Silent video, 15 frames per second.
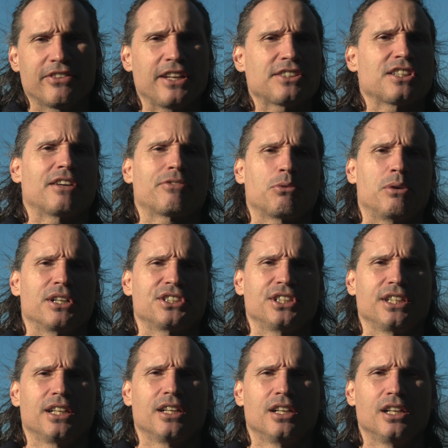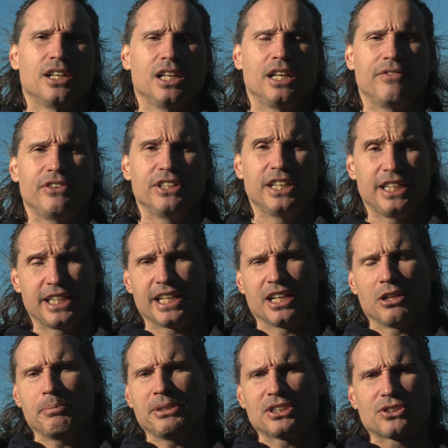Thanks a lot for watching. If you need to get
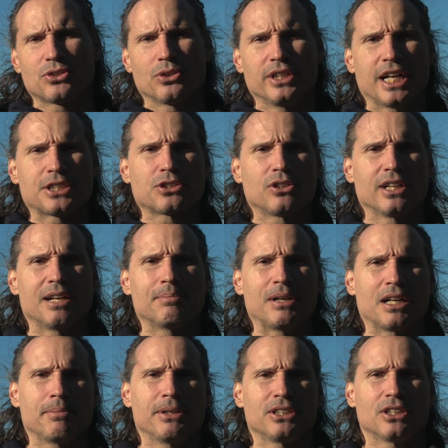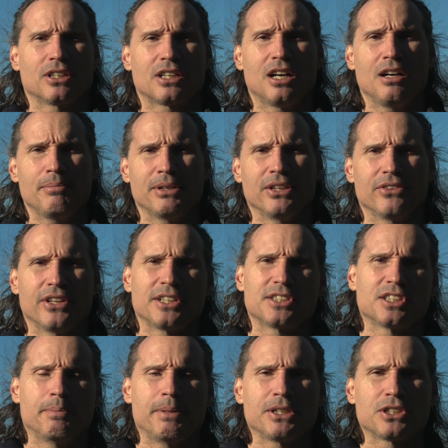a hold of me, just go to naturalgallantbodybuilding.com, and thanks
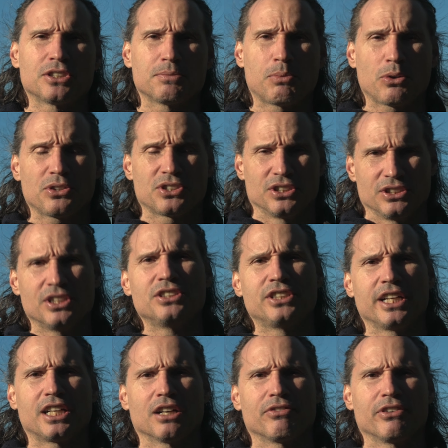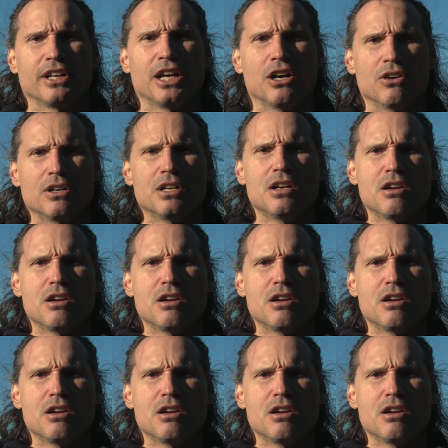to the Patreon supporters, and take care for now.